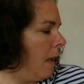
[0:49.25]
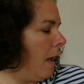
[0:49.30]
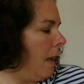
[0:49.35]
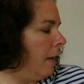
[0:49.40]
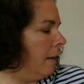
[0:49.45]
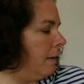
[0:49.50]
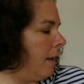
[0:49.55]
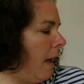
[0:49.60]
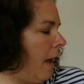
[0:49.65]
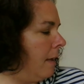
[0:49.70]

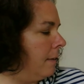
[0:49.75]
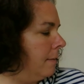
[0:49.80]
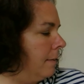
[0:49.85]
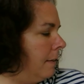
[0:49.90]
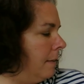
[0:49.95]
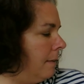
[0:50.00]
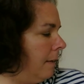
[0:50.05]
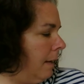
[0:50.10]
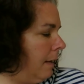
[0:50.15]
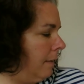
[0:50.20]
And as
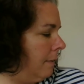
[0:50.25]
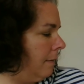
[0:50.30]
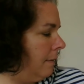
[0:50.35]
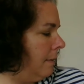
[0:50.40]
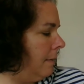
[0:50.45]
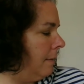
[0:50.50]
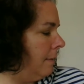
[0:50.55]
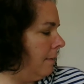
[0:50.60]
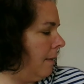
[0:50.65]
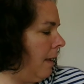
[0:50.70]
he danced,
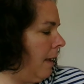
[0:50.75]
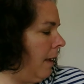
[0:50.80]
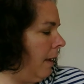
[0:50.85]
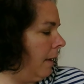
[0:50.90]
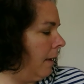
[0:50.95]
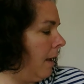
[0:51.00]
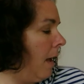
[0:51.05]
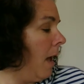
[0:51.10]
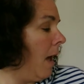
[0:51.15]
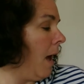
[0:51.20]
he
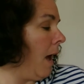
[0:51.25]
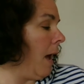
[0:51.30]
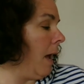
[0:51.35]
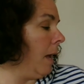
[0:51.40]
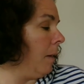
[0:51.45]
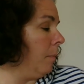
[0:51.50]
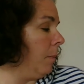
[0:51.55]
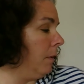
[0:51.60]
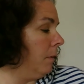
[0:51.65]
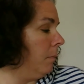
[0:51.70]
sang,
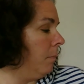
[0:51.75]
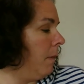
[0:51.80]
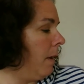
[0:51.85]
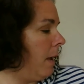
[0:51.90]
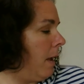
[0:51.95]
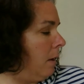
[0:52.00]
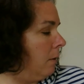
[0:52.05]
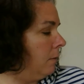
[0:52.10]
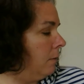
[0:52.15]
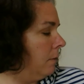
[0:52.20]
"I built my
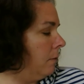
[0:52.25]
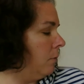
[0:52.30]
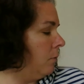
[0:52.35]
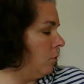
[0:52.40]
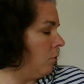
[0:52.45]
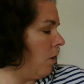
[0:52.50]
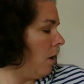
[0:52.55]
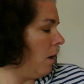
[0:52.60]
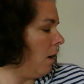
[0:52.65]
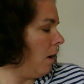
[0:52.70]
house of
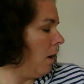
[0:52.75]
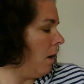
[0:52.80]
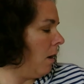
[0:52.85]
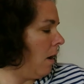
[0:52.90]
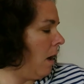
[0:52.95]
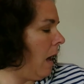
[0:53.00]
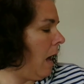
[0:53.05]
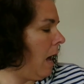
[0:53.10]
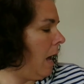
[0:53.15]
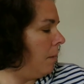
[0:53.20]

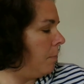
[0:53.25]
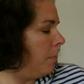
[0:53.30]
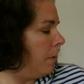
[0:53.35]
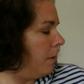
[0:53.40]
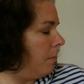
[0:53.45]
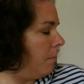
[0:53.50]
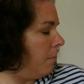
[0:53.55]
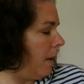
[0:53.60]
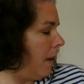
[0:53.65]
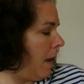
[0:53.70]
straw, I
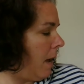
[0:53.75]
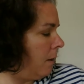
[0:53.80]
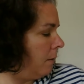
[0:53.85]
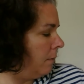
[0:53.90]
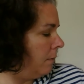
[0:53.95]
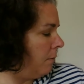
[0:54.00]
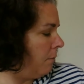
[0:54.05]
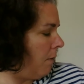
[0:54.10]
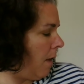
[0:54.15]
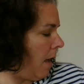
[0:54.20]
built my
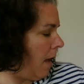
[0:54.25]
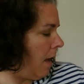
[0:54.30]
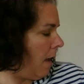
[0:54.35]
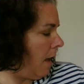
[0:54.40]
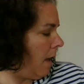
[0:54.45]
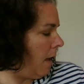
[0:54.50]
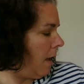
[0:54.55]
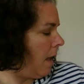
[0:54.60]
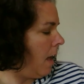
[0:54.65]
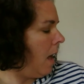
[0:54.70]
house of
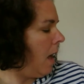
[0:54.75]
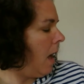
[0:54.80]
hay.